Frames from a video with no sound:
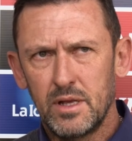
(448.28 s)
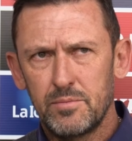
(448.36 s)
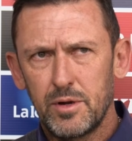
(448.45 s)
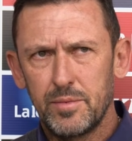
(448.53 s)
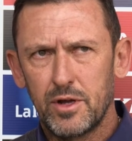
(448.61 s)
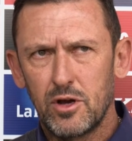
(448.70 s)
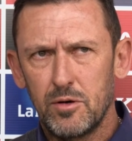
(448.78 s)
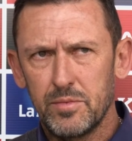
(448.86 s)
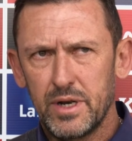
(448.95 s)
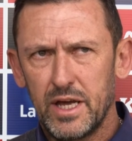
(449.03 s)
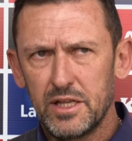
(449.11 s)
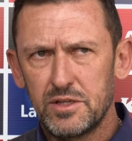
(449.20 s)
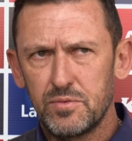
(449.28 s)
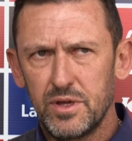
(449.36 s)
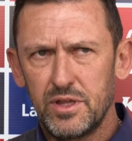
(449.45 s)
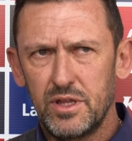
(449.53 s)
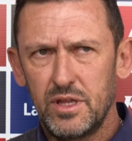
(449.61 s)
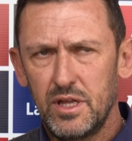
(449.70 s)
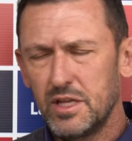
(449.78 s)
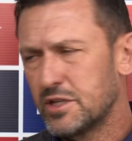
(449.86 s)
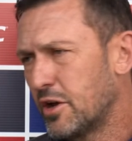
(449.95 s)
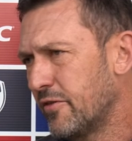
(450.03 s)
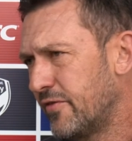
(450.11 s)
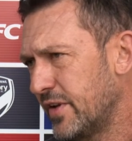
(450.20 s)
probably culminates with his
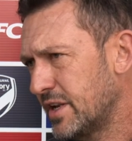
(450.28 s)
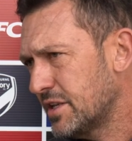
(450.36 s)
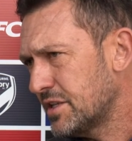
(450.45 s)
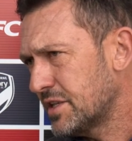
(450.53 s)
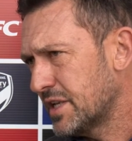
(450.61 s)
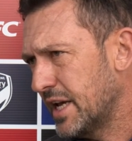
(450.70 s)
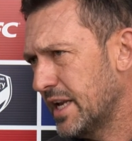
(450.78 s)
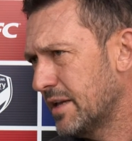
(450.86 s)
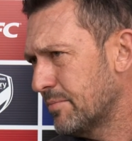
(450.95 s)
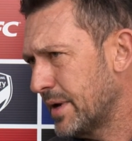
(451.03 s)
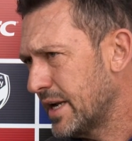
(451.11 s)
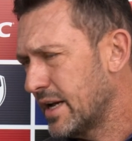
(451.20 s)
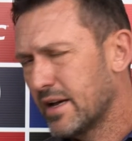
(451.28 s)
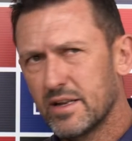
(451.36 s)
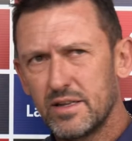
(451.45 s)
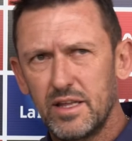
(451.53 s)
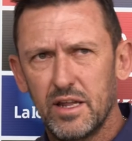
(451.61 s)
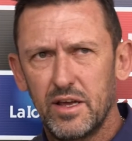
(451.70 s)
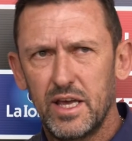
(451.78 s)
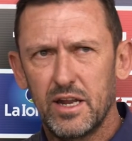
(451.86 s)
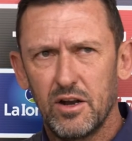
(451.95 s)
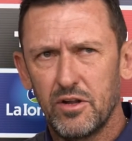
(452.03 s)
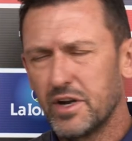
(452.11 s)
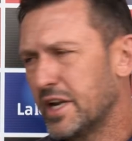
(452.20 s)
own fitness, getting better. And he had
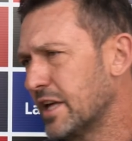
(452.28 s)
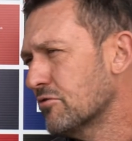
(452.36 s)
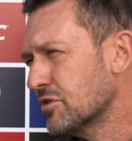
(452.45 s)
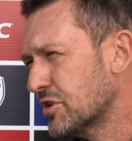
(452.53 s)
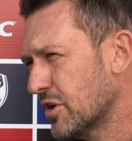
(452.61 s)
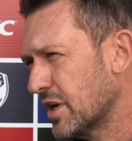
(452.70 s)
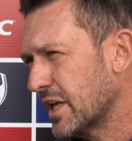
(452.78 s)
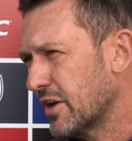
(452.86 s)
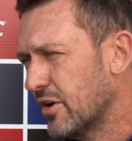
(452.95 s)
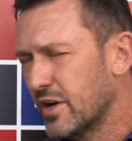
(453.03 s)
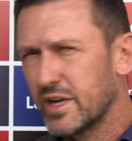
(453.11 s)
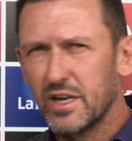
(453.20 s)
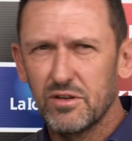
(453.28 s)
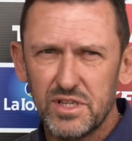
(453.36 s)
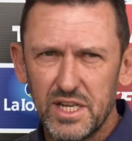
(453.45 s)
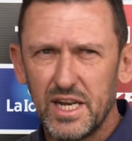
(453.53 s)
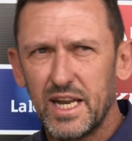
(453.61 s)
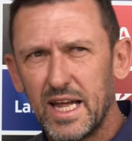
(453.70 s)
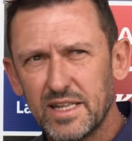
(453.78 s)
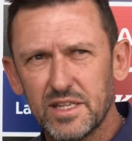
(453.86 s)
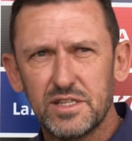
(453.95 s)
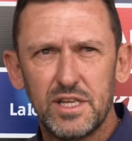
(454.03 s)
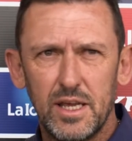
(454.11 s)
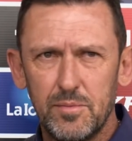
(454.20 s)
a lot of niggles early on, and he was in and out of the
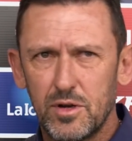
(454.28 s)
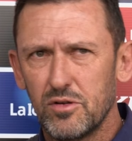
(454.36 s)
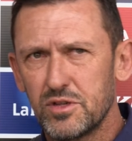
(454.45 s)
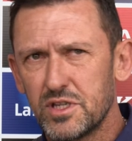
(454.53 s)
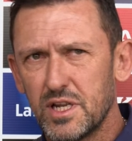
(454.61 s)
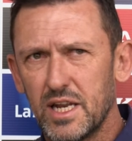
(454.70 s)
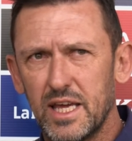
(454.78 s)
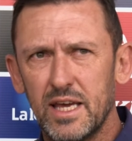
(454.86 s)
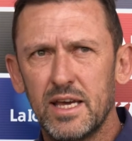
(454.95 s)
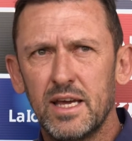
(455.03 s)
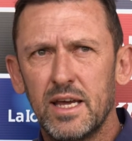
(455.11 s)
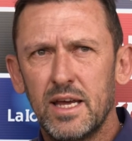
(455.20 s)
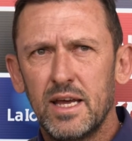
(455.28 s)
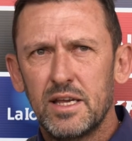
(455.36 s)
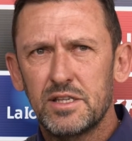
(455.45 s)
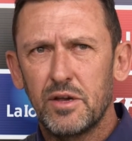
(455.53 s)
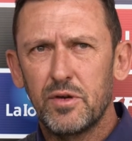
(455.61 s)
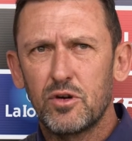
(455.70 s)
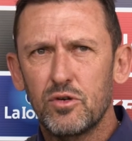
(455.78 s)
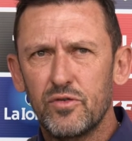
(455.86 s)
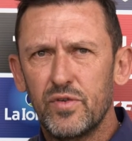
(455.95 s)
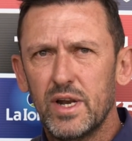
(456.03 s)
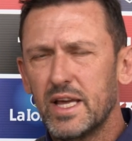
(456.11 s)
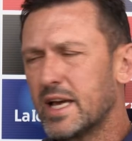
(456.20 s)
team constantly, so he couldn't
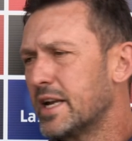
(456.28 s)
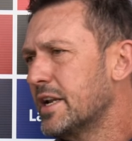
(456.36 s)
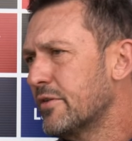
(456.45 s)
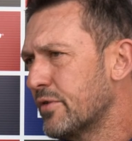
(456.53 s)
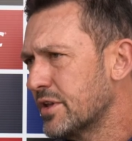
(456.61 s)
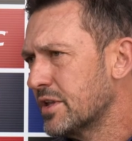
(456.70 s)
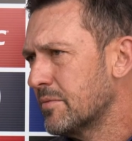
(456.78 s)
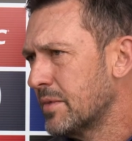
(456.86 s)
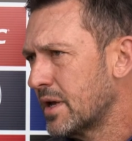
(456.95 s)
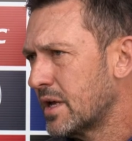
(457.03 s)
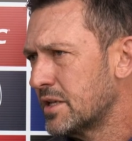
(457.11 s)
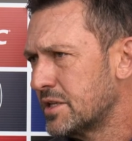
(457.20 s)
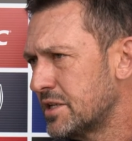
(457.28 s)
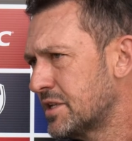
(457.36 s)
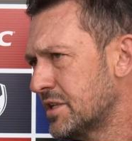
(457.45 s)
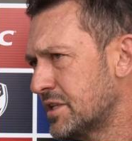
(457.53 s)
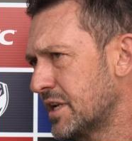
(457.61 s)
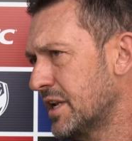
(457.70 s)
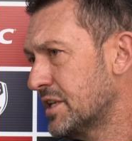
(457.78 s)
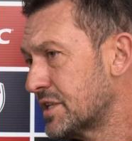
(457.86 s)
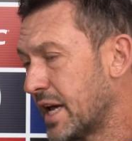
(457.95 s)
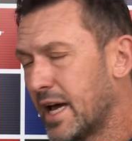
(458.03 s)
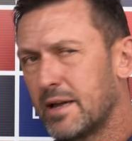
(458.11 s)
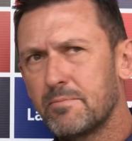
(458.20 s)
really get any rhythm and consistency in his
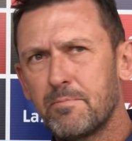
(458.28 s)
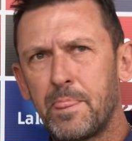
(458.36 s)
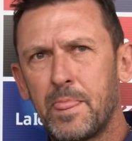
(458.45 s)
game.